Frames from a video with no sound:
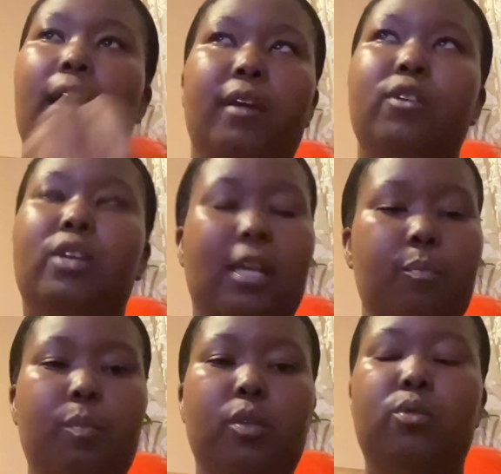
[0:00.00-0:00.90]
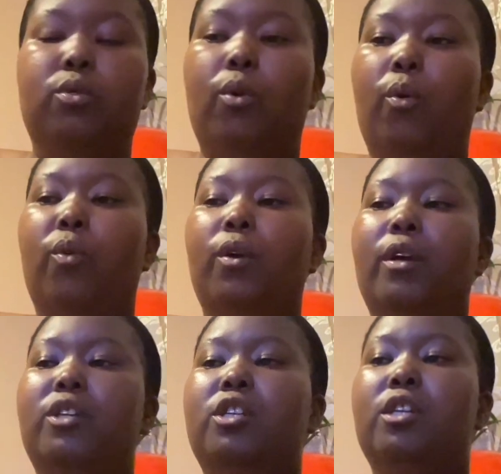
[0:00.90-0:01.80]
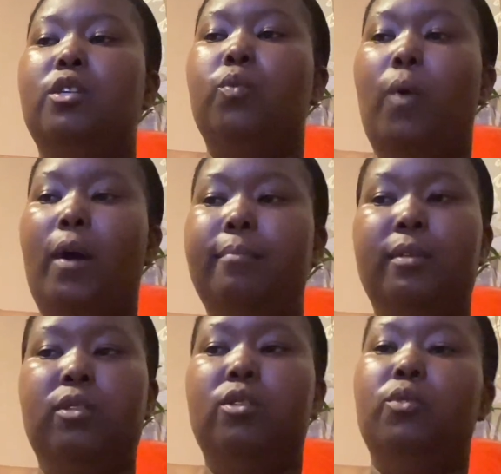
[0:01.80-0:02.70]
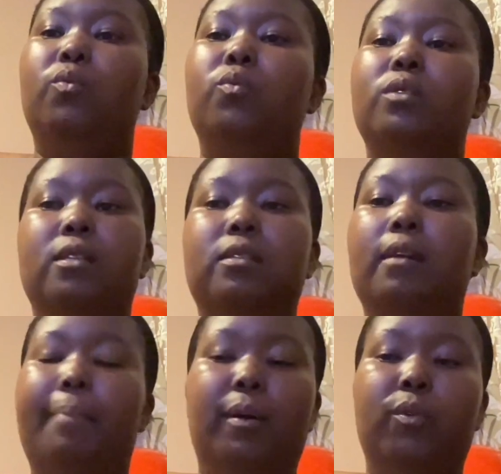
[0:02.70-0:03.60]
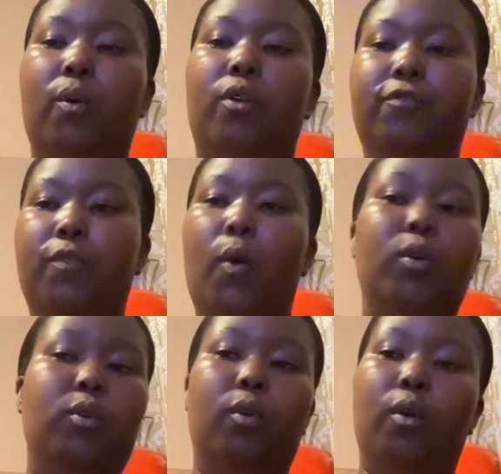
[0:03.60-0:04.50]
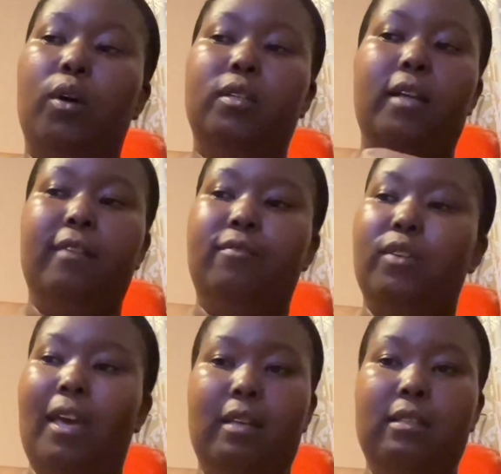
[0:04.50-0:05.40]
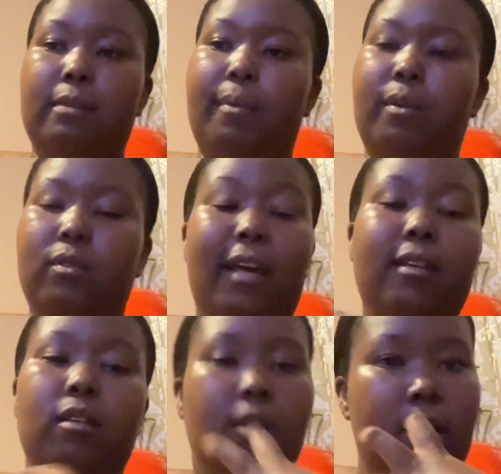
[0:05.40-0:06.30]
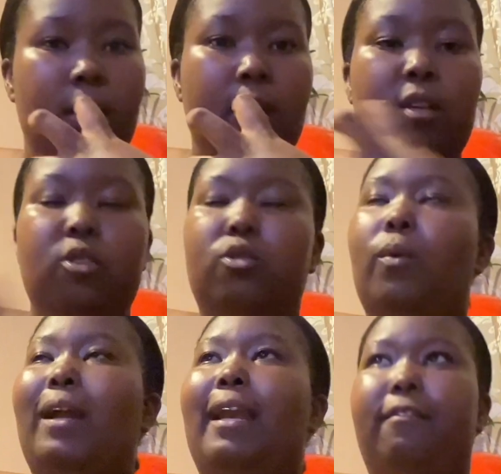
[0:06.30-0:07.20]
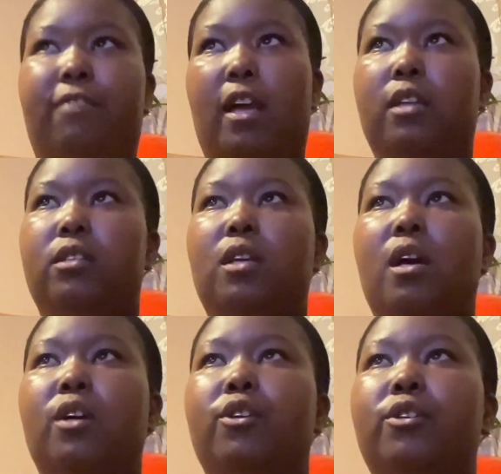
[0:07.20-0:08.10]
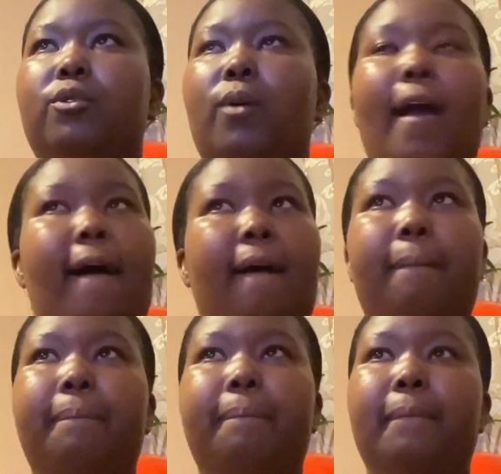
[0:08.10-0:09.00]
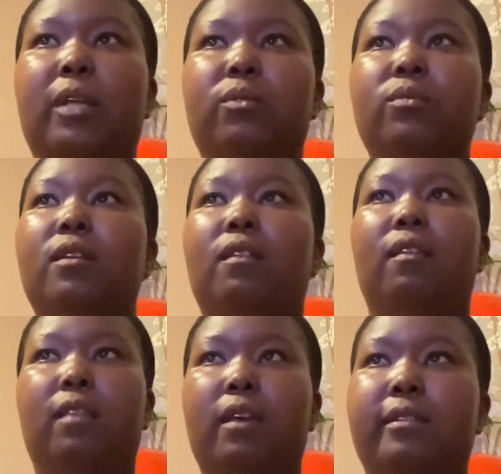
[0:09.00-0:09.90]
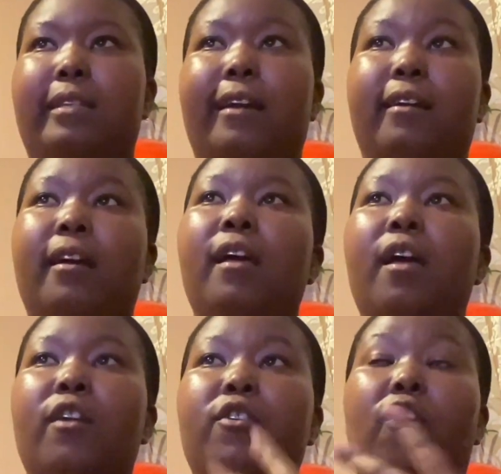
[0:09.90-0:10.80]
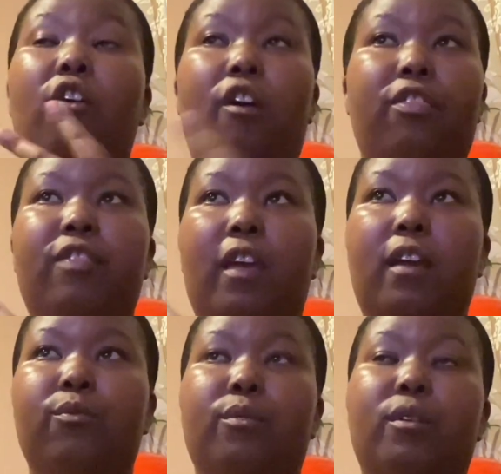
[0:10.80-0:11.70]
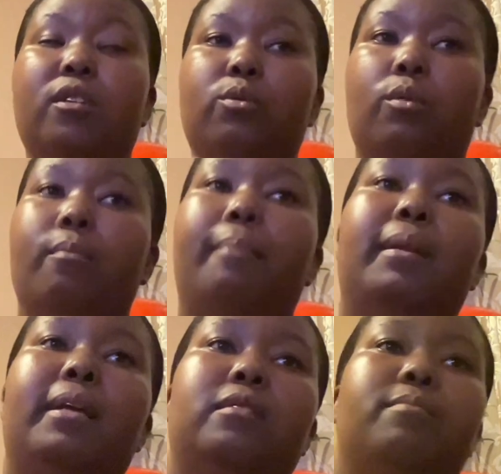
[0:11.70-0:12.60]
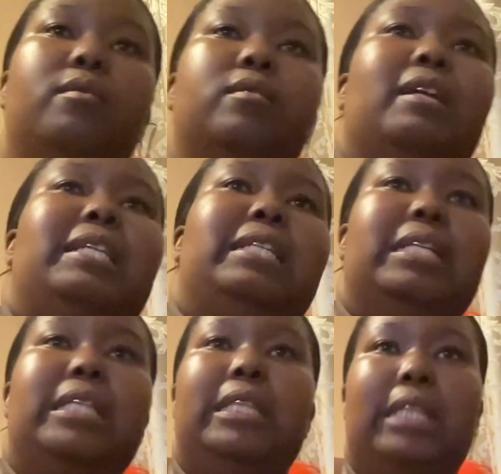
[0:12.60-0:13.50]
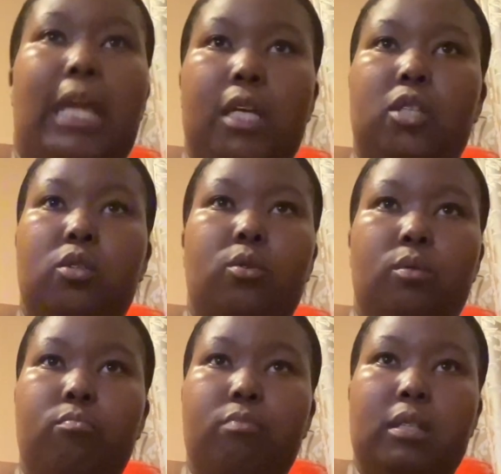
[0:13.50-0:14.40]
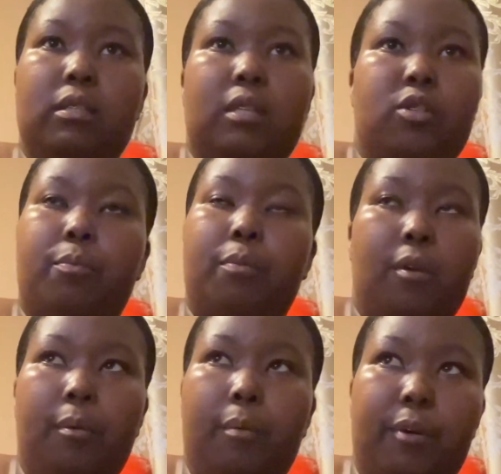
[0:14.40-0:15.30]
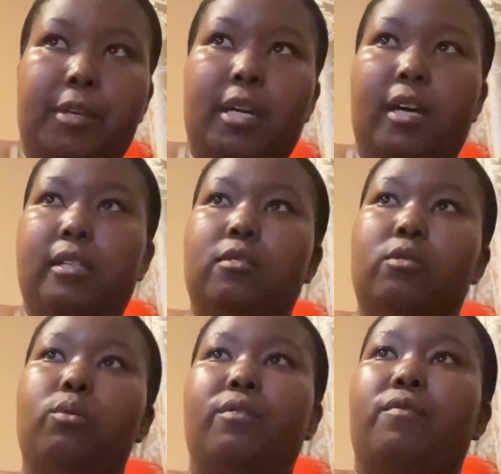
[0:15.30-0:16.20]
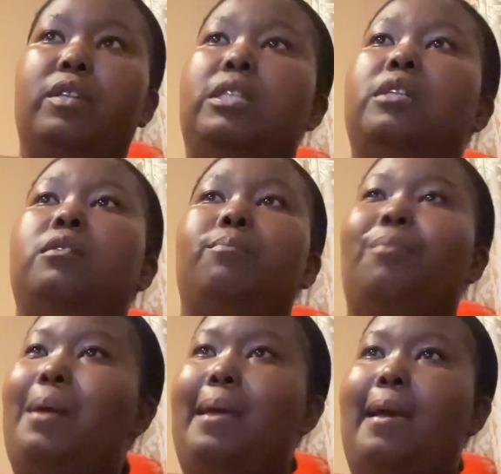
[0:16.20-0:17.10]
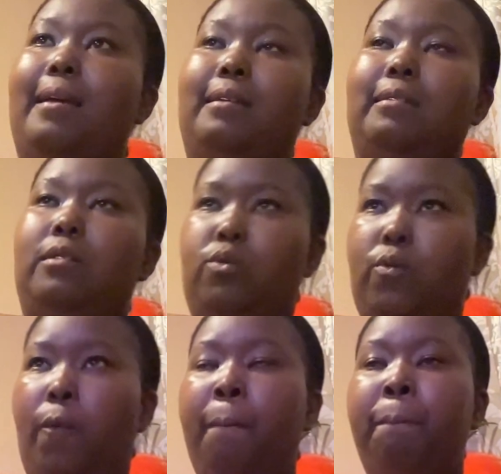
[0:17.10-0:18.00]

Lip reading: You get me? So she is one person who is about God, for God, advocates about, like, so I love that. So yeah, those are the things. Like, the God thing really took my place, because I didn't think she could be such a prayer warrior and so invested in prayer, and you know,